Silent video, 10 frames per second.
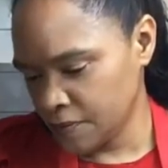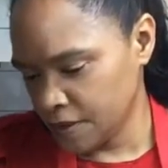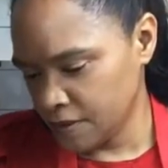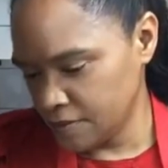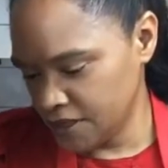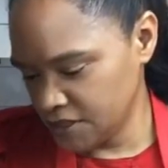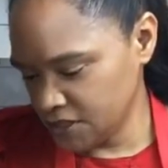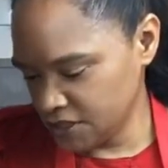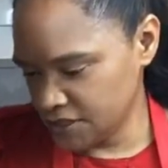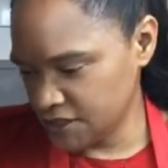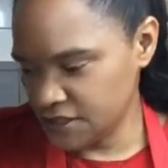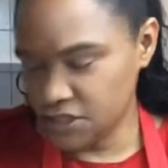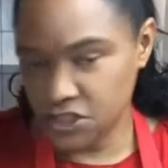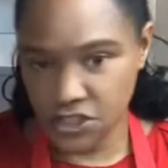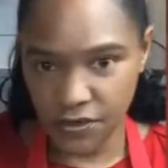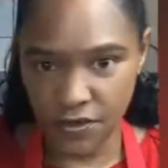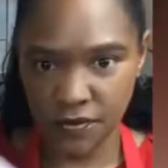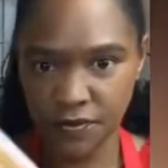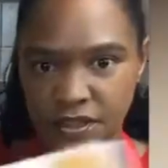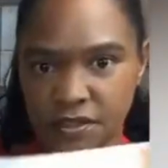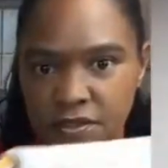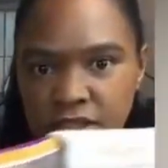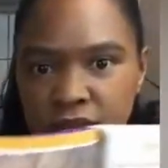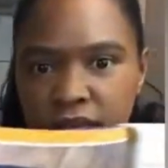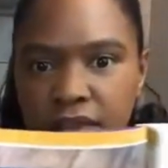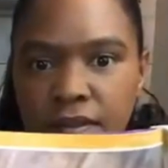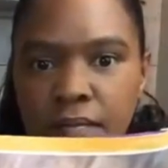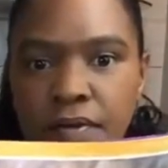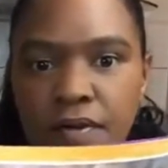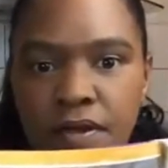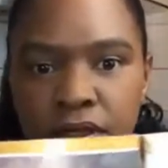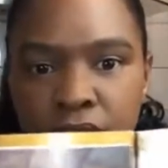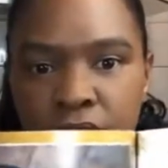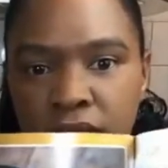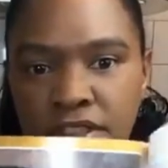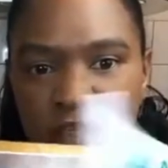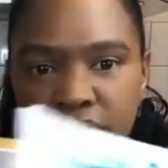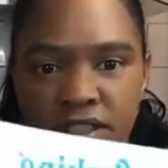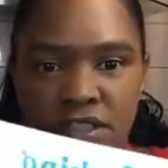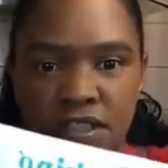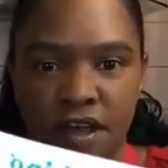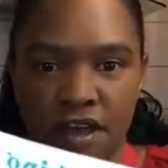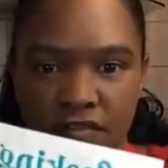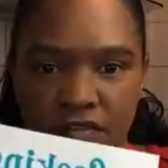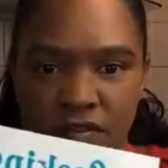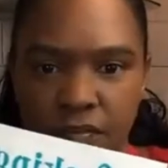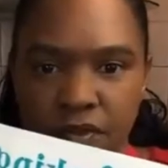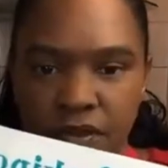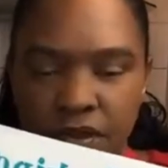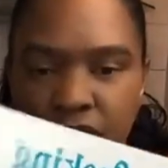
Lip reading: Let me just show you what it looks like in the book. So this is the cover of the book.